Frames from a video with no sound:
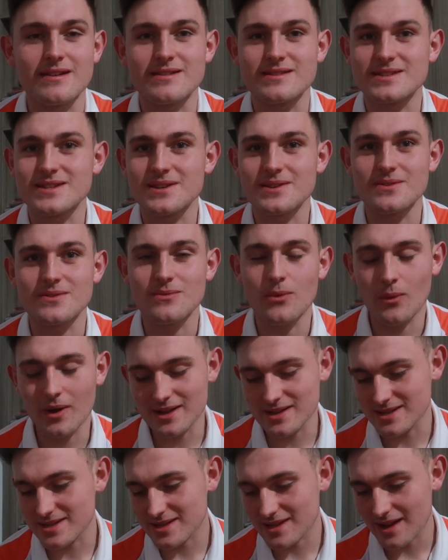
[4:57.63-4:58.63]
until
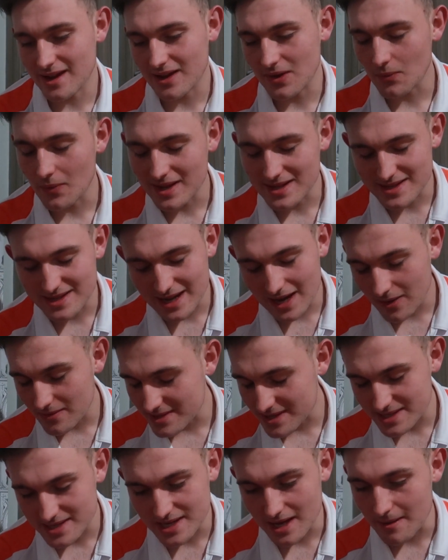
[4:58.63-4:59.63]
Wednesday, went down
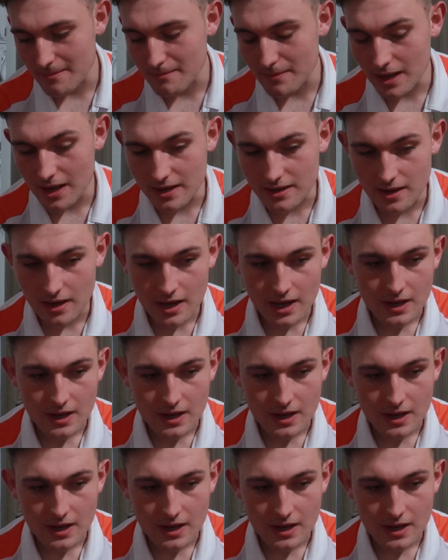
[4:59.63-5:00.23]
to 10 men